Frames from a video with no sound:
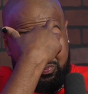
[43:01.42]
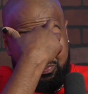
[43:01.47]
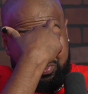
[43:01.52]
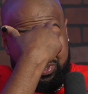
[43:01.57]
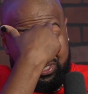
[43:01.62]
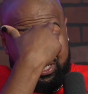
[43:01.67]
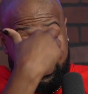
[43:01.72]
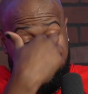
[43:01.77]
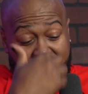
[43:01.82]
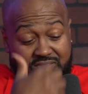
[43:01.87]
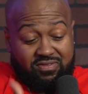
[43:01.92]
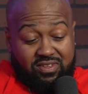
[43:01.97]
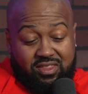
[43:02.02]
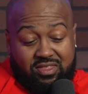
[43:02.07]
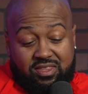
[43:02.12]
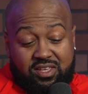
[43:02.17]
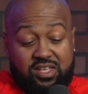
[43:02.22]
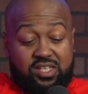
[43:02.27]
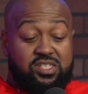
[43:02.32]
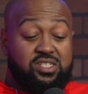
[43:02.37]
believe that
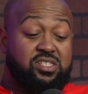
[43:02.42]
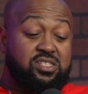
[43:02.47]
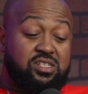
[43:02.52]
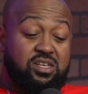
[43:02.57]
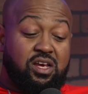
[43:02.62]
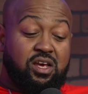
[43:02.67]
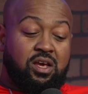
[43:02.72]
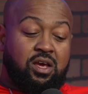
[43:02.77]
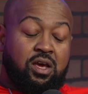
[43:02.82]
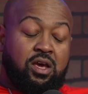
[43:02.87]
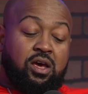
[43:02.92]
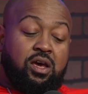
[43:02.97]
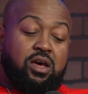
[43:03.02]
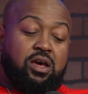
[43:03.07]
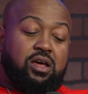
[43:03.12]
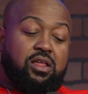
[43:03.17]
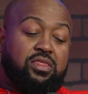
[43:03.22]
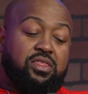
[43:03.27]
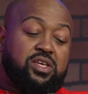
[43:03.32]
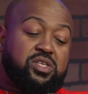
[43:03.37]
this
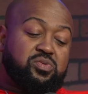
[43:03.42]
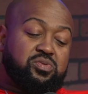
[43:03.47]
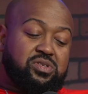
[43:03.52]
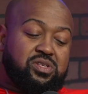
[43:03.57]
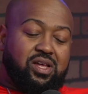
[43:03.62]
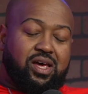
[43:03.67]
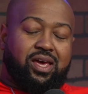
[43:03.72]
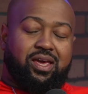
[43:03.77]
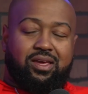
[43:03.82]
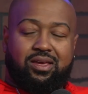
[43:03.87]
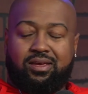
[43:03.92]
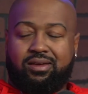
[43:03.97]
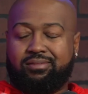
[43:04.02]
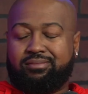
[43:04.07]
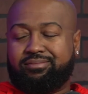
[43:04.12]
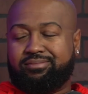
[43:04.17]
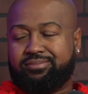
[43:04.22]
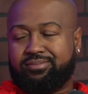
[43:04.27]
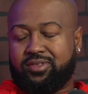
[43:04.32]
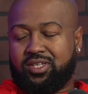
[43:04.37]
was like
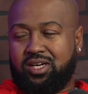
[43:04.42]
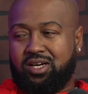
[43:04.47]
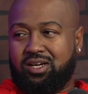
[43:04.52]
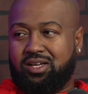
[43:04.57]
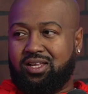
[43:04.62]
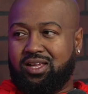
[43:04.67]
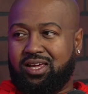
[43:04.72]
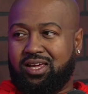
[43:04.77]
a